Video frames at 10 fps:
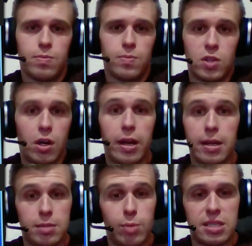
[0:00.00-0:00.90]
sorry,
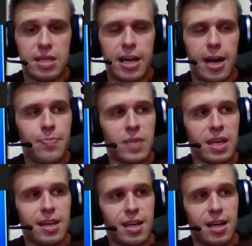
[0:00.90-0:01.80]
that's the best I got.
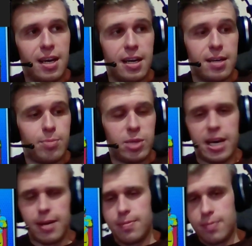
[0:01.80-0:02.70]
Uh, but
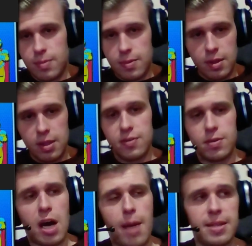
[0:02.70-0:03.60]
yeah, leave some
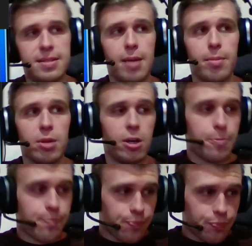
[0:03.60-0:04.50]
comments down below.
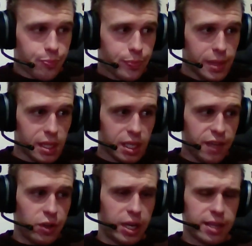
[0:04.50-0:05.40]

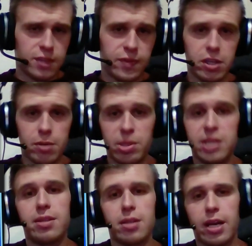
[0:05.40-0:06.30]
If you like this video, please
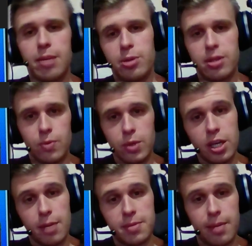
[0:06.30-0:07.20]
hit the like button. That really
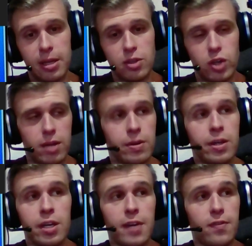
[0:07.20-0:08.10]
helps out my channel.
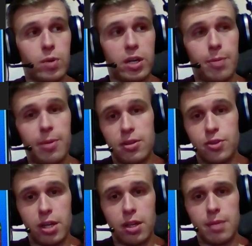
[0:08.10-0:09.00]
If you want to help out the
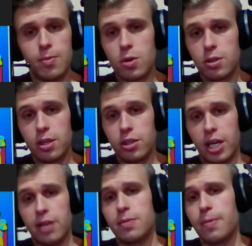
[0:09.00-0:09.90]
channel anymore,
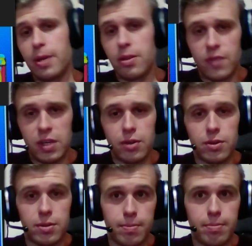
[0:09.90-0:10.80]
check out some of my other
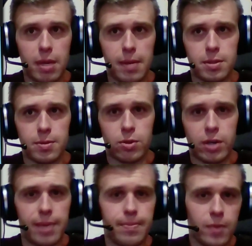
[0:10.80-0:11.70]
videos and maybe
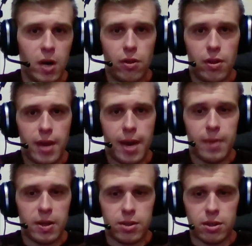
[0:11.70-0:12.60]
subscribe. Other than that,
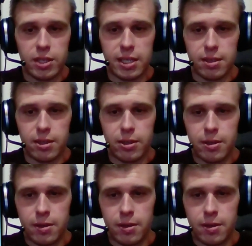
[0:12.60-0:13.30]
I'll talk to you guys later.